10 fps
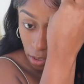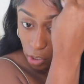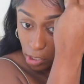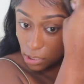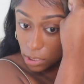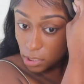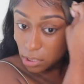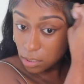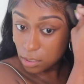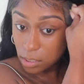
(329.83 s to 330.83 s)
crazy.
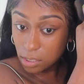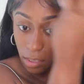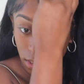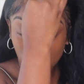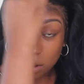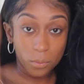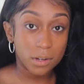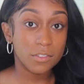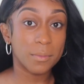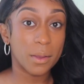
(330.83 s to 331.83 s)
This is not
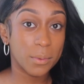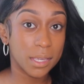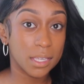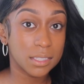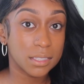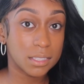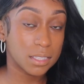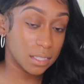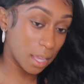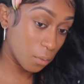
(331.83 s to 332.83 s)
one of my wigs. This
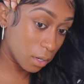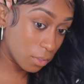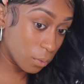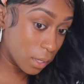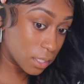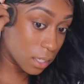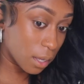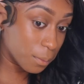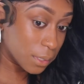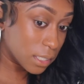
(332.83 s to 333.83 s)
is like one of the wigs the
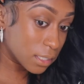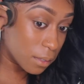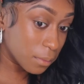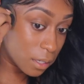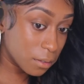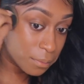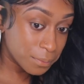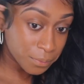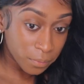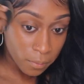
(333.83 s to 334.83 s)
company sent me.
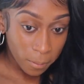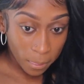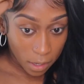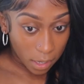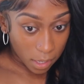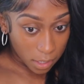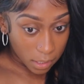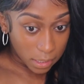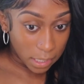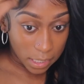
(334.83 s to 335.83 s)
And
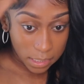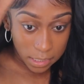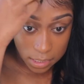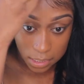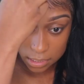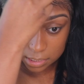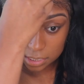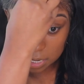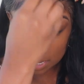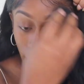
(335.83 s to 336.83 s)
the lace is
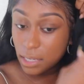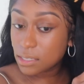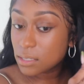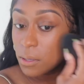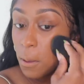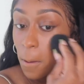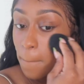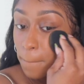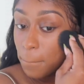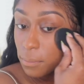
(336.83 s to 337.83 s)
not
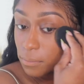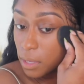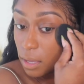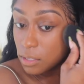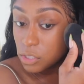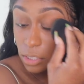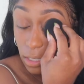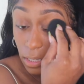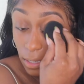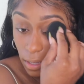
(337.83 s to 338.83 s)

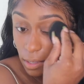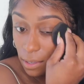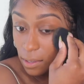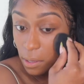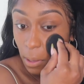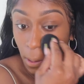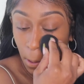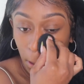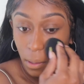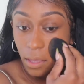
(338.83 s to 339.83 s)
HD.
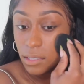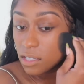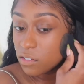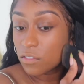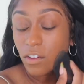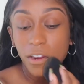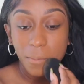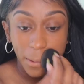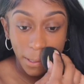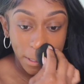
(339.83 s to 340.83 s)
It's giving very
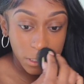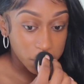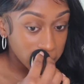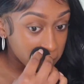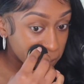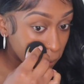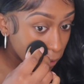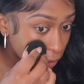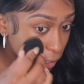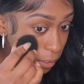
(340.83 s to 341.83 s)
much
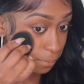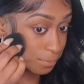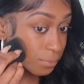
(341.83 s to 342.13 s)
transparent,